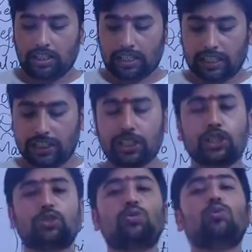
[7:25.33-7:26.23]

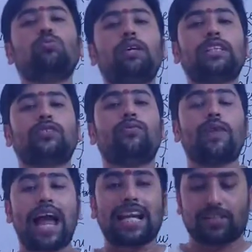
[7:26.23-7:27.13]
eating too much
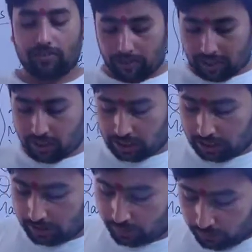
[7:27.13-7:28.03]
fat rich
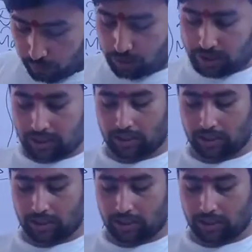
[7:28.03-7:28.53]
foods